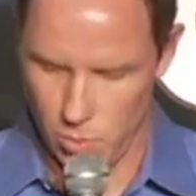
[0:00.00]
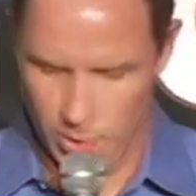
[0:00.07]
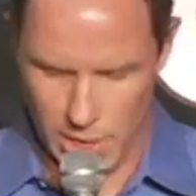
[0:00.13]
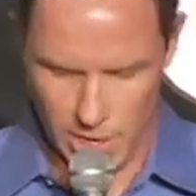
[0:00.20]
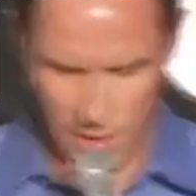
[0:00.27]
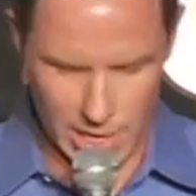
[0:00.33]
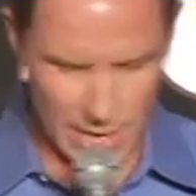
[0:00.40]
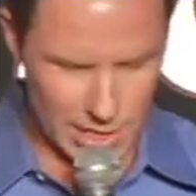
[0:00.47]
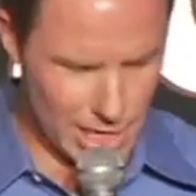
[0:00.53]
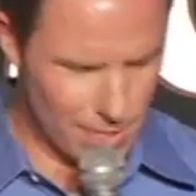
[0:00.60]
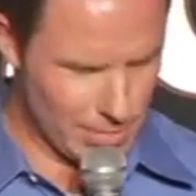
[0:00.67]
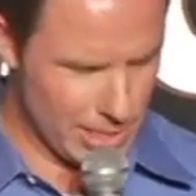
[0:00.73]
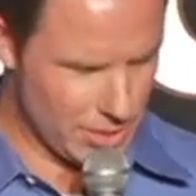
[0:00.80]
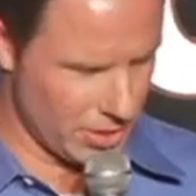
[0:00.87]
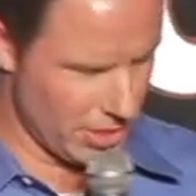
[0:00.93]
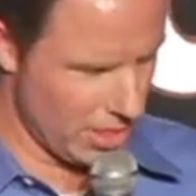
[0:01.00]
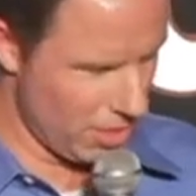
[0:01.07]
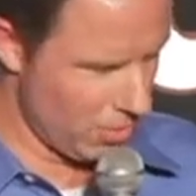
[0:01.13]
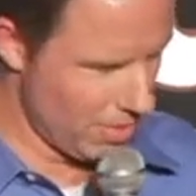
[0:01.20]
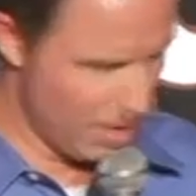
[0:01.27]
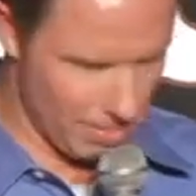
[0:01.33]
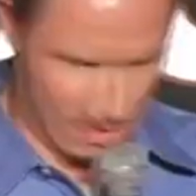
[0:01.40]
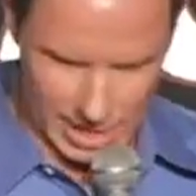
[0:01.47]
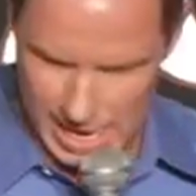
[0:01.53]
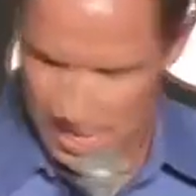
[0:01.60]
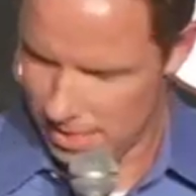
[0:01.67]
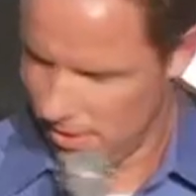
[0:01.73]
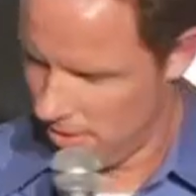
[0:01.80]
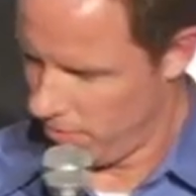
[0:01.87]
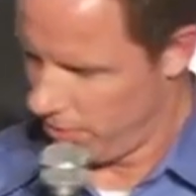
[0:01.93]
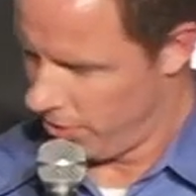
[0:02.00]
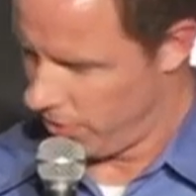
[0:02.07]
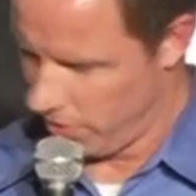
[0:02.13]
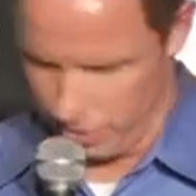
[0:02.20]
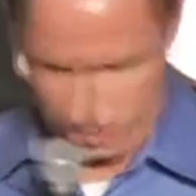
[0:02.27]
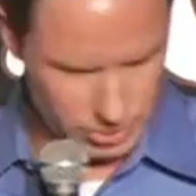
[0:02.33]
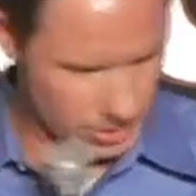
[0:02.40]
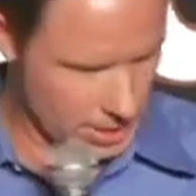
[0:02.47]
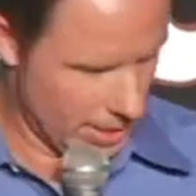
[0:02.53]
all got omelets? I don't remember that. That's just...